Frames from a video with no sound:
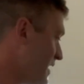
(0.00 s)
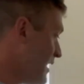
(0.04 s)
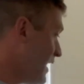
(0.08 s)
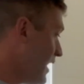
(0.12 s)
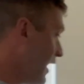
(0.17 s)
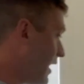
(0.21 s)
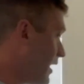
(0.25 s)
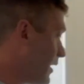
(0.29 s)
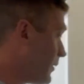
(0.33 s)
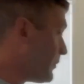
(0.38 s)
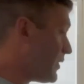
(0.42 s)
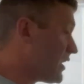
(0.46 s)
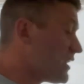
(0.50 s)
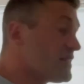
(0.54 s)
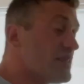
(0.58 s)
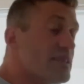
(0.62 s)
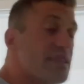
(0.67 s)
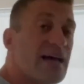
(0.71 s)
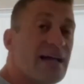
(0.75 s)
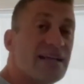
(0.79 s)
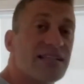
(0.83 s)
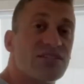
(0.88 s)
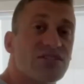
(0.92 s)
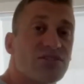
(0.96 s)

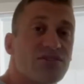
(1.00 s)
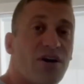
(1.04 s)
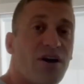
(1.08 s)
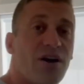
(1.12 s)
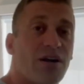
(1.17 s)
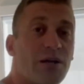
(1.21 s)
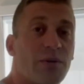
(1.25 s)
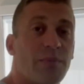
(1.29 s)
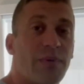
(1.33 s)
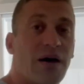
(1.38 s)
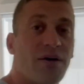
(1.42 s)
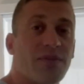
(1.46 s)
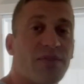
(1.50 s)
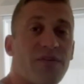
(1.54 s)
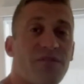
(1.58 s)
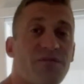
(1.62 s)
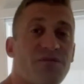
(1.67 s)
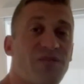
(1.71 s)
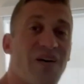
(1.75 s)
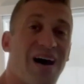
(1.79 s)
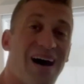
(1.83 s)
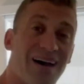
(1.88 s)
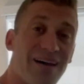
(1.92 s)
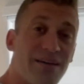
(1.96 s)
Let's talk about the
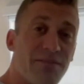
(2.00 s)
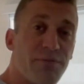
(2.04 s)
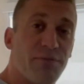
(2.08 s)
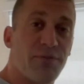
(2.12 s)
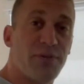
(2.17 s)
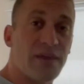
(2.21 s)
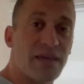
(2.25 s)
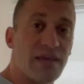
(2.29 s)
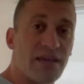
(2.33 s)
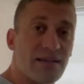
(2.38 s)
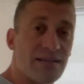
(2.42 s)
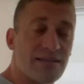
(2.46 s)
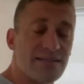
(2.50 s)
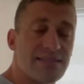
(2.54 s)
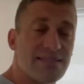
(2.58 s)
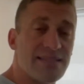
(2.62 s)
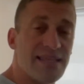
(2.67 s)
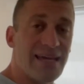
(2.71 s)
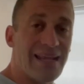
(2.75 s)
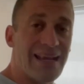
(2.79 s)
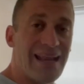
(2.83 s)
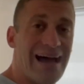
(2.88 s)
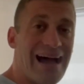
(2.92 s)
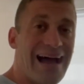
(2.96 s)
5 things
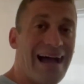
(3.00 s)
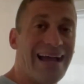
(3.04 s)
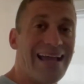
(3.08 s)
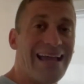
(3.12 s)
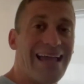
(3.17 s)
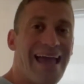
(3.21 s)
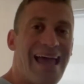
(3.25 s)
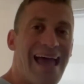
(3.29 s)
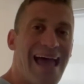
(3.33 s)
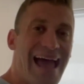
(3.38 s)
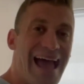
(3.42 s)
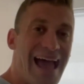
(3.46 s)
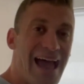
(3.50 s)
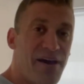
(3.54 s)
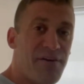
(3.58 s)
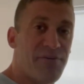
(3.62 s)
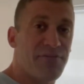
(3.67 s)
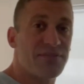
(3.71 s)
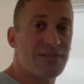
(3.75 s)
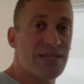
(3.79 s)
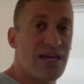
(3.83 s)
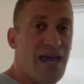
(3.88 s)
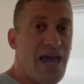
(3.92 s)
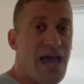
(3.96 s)
that I
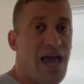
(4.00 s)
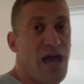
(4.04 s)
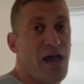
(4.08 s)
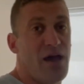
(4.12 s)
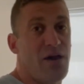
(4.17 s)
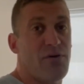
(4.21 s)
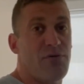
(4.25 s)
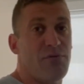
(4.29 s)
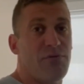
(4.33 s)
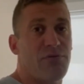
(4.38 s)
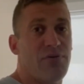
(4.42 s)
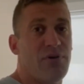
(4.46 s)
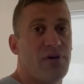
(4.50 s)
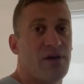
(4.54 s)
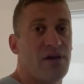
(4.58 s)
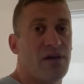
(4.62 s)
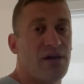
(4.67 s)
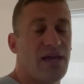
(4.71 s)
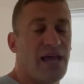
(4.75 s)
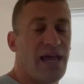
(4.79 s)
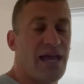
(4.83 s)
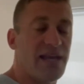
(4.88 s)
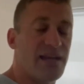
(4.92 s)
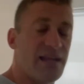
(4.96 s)
have to have
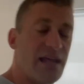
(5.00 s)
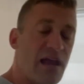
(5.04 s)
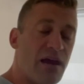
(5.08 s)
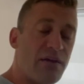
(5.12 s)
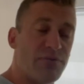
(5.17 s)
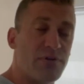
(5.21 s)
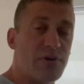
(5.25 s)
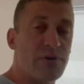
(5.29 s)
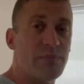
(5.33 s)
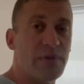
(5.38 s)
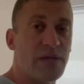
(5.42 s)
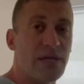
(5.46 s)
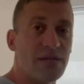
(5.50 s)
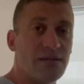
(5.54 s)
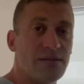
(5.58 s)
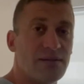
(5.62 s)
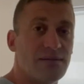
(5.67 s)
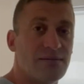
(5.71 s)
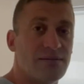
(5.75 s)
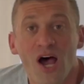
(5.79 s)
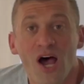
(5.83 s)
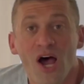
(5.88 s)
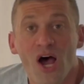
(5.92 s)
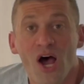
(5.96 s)
at every meet.
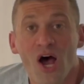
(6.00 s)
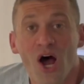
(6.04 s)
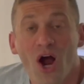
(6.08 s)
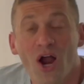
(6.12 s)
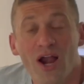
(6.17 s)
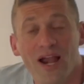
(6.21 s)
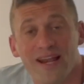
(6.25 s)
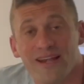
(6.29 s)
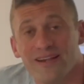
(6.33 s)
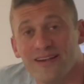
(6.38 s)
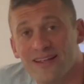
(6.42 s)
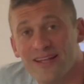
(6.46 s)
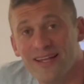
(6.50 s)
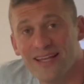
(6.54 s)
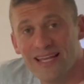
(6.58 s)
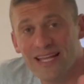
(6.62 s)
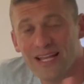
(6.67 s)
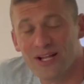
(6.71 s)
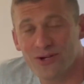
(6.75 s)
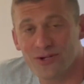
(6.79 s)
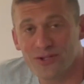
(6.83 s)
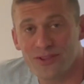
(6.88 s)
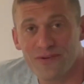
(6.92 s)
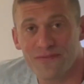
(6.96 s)
All right,
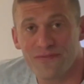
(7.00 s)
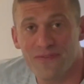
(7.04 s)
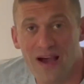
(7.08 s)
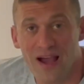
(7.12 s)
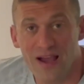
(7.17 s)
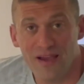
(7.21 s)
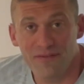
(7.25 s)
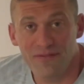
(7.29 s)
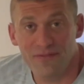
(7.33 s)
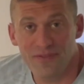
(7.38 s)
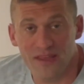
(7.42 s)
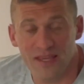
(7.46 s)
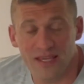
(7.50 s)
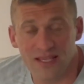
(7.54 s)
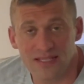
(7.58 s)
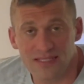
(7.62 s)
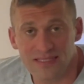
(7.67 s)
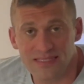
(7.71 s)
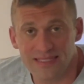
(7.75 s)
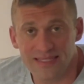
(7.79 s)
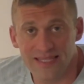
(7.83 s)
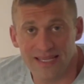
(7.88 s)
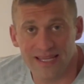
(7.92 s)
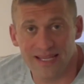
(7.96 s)
here are the 5
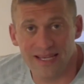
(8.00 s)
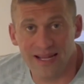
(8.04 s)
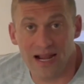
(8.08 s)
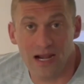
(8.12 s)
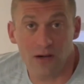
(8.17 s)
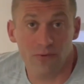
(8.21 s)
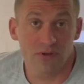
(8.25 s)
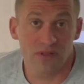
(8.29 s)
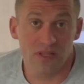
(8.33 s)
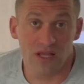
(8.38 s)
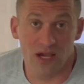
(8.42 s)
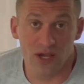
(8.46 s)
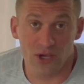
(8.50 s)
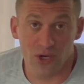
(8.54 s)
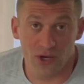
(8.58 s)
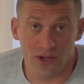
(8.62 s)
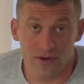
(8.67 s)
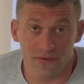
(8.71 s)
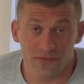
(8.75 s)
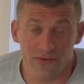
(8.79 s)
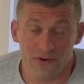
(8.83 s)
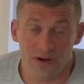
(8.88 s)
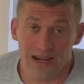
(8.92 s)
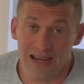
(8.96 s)
things that I rely
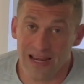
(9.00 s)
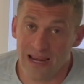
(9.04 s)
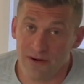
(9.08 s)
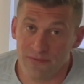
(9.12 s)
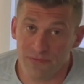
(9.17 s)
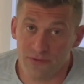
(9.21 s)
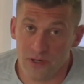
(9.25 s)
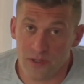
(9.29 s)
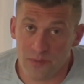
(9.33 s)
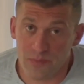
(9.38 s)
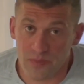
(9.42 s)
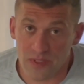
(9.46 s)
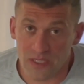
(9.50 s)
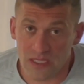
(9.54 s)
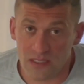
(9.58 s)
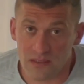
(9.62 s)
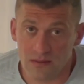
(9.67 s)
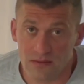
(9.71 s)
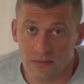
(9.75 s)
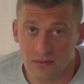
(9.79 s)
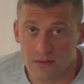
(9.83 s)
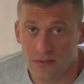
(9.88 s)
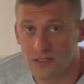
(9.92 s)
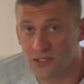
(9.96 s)
on for every
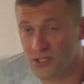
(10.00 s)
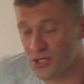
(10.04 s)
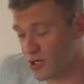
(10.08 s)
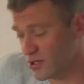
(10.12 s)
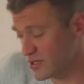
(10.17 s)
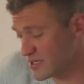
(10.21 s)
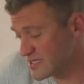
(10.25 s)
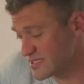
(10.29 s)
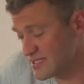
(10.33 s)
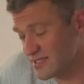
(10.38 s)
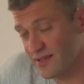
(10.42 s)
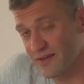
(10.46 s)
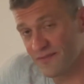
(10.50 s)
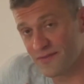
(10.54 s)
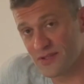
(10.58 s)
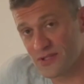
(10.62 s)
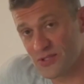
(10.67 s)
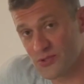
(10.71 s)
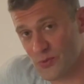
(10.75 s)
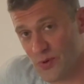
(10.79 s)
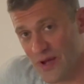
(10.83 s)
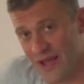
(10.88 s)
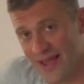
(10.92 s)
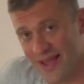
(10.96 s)
meet, courtesy of the
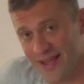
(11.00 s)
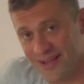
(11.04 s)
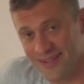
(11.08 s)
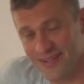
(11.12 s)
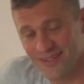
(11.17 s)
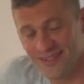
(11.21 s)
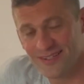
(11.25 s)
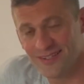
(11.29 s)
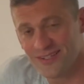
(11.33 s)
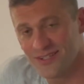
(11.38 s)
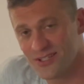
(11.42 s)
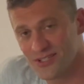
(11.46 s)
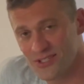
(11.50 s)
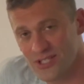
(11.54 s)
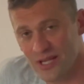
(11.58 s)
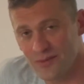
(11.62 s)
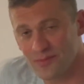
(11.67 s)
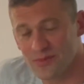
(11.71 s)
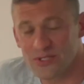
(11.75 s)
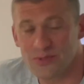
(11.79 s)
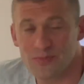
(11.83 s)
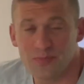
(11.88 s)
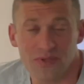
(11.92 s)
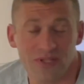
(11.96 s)
swag.
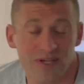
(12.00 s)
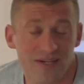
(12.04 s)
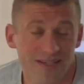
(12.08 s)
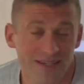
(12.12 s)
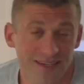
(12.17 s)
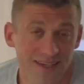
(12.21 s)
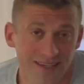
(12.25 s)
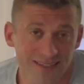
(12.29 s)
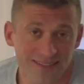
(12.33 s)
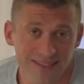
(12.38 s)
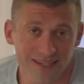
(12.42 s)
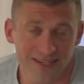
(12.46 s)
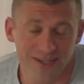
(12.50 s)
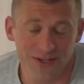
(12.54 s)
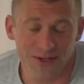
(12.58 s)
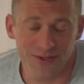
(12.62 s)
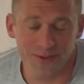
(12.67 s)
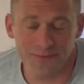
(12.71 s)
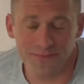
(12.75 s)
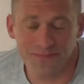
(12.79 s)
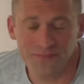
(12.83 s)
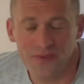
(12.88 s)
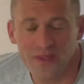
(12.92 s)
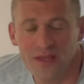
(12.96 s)
Shameless plug, yes, I know.